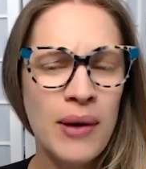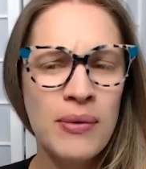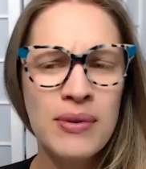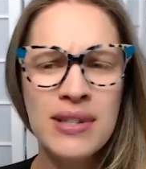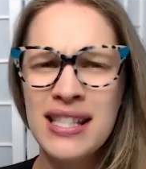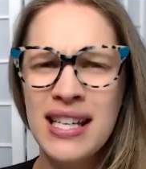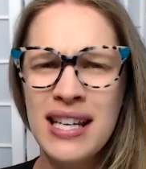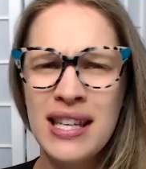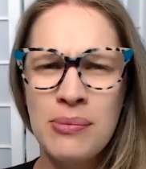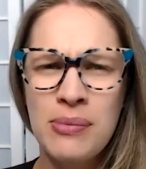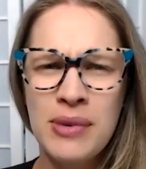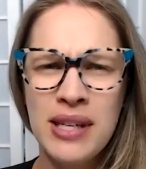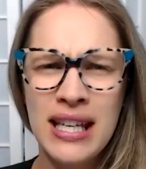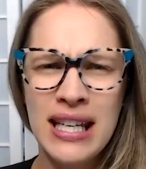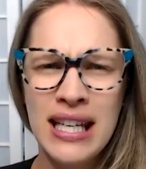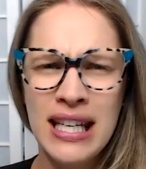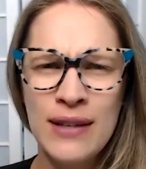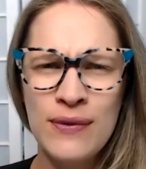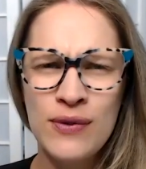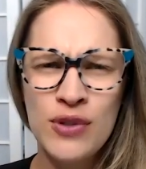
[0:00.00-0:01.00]
I would say the
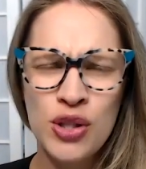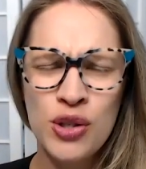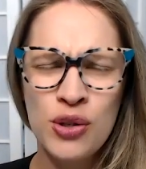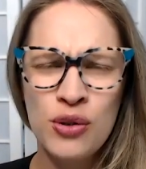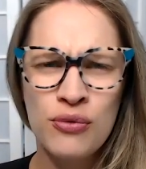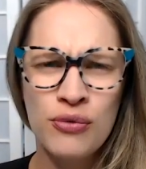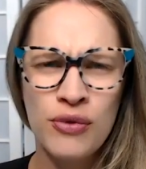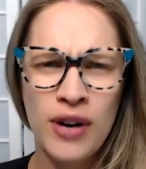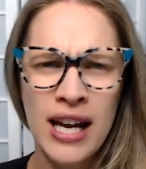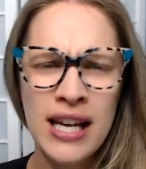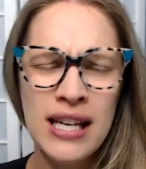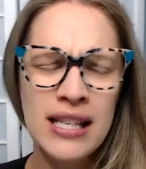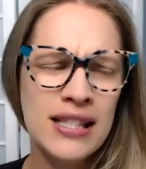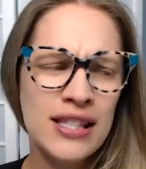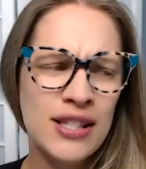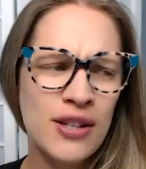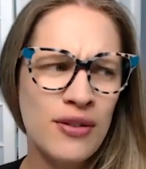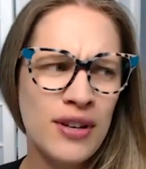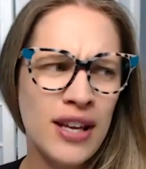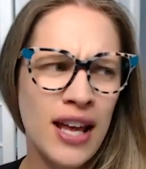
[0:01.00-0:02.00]
beginning of June, right?
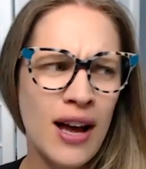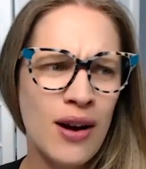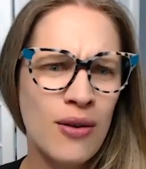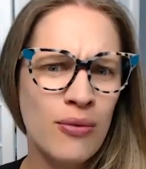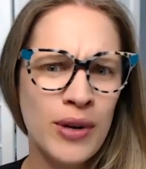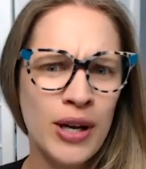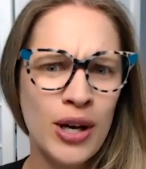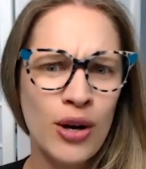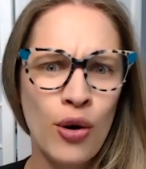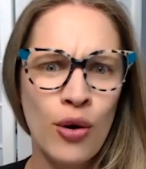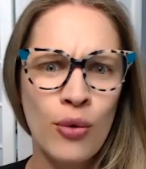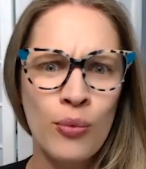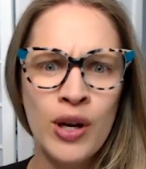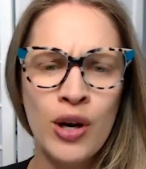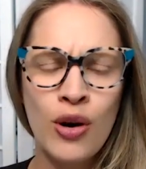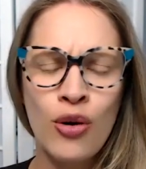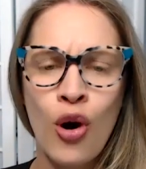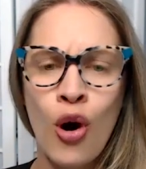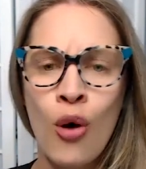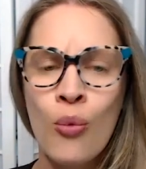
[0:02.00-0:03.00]
So yeah, we are we
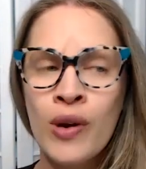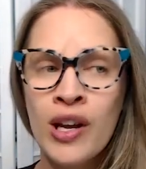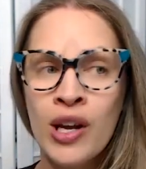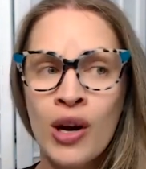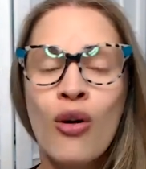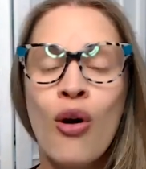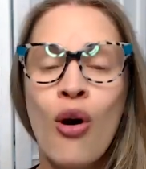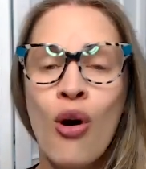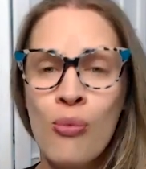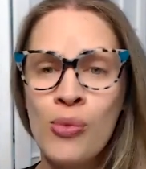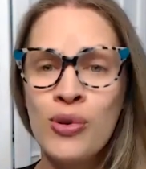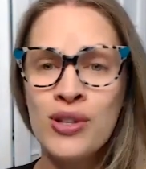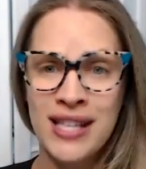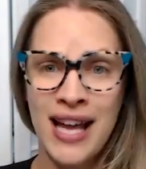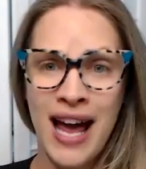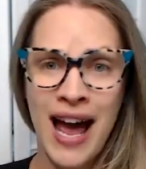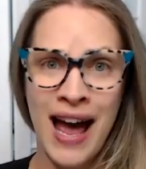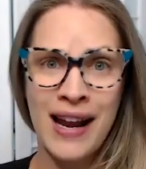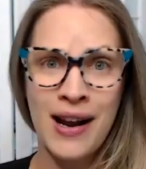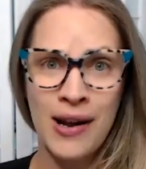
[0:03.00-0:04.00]
are we are almost
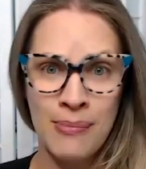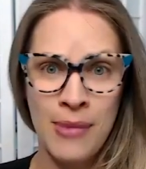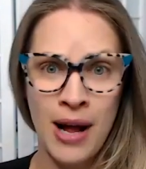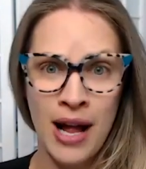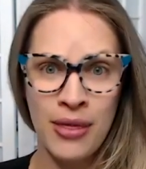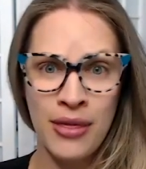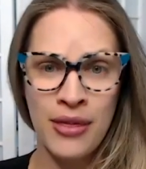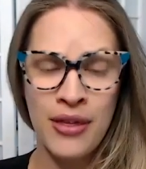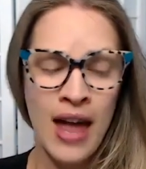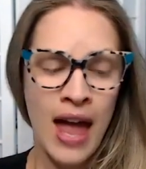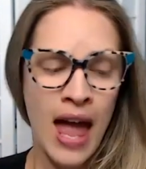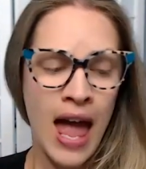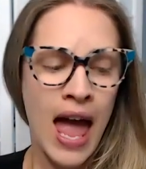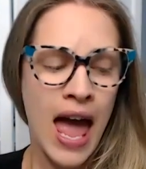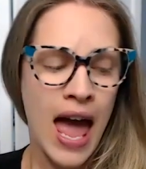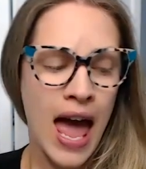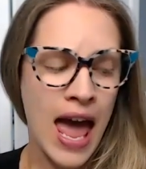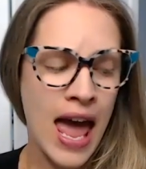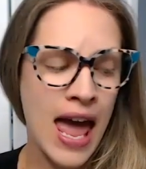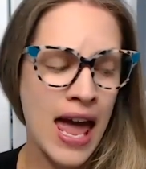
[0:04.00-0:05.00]
at a month,
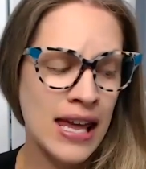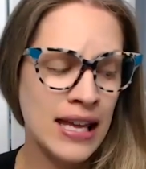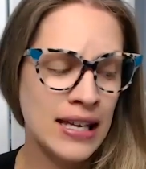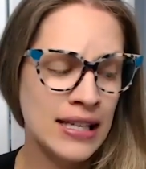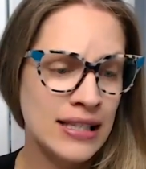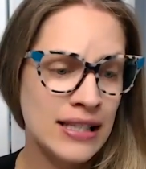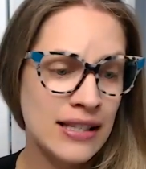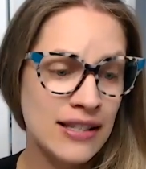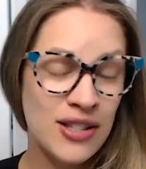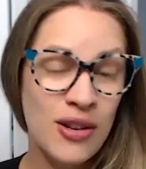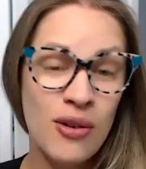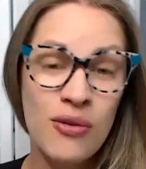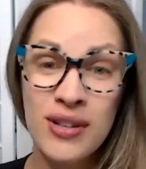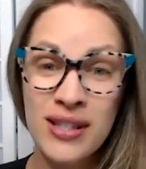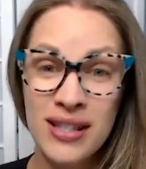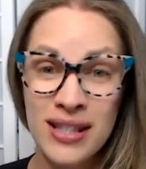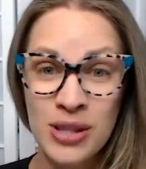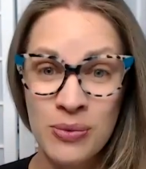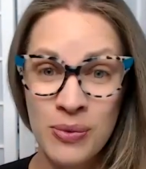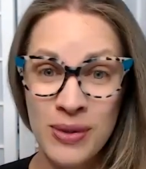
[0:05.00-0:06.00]
and so
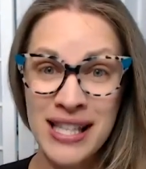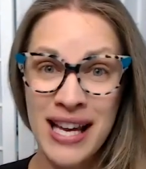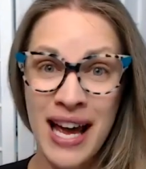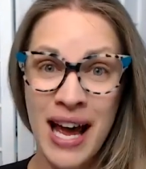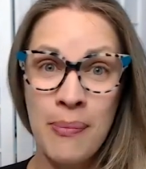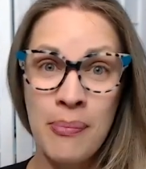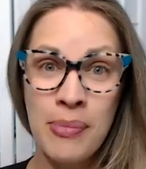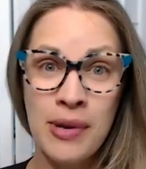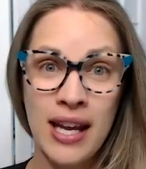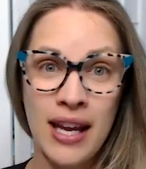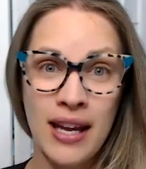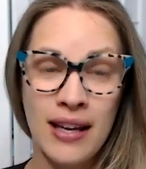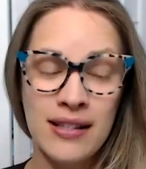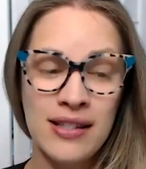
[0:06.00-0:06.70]
this is what's happening.